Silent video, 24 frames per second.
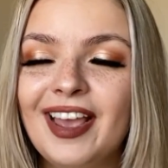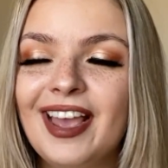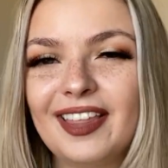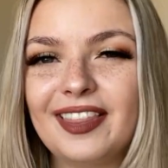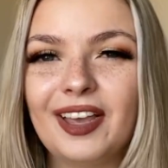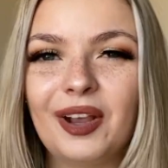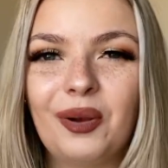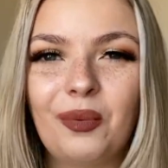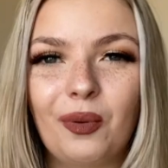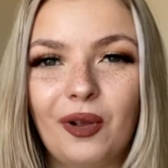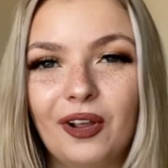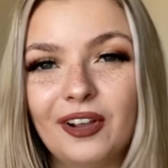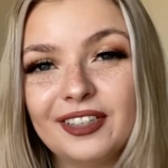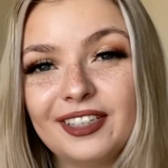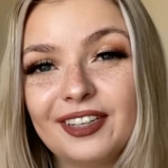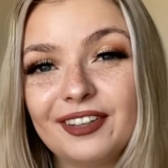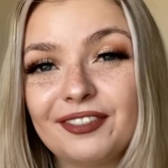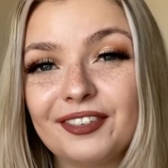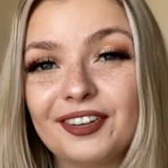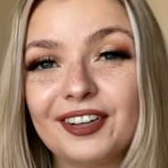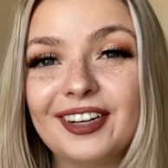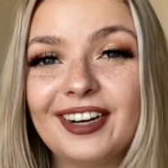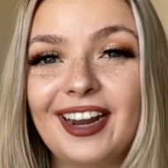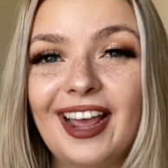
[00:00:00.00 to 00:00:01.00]
I think we're all
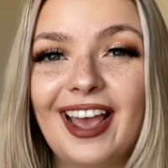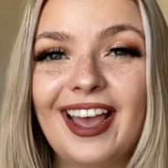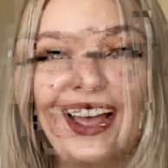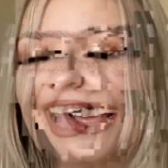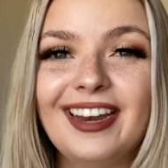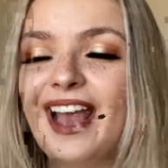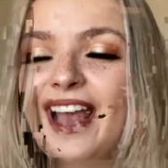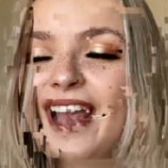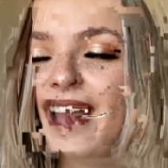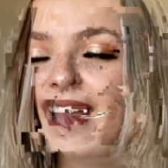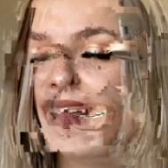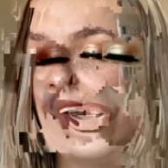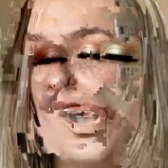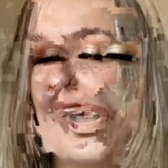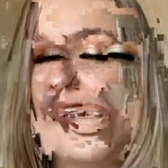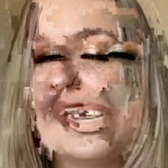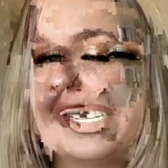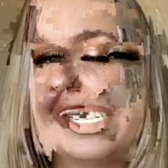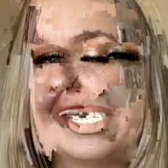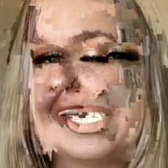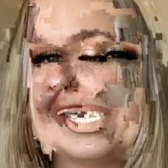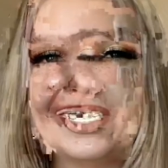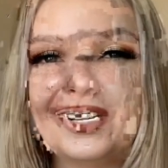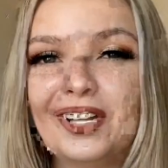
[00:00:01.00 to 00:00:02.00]
different, and God
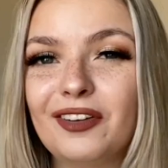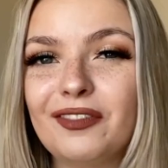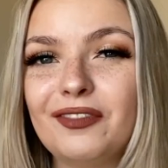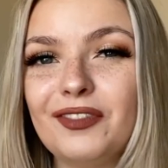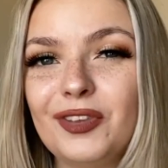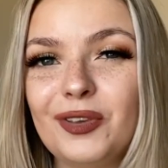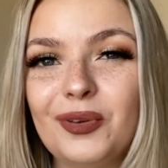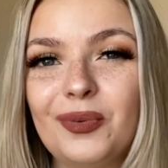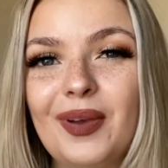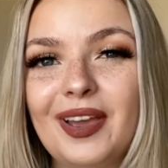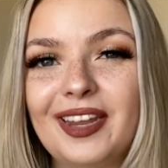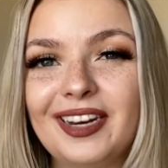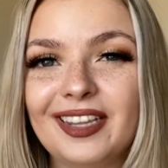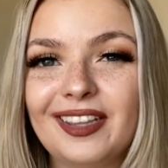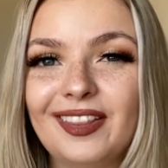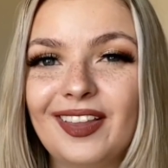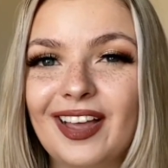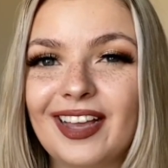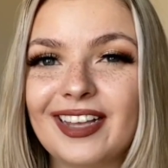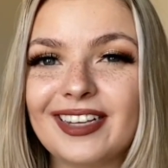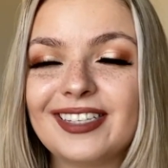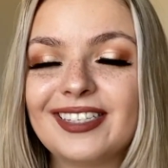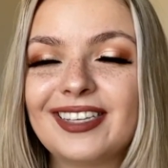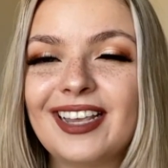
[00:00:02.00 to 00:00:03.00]
doesn't love you any
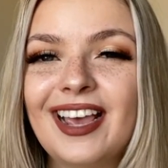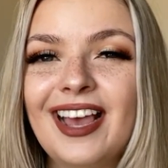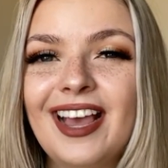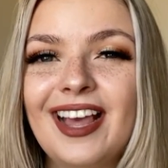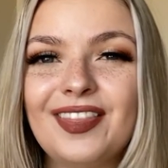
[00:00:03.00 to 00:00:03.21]
less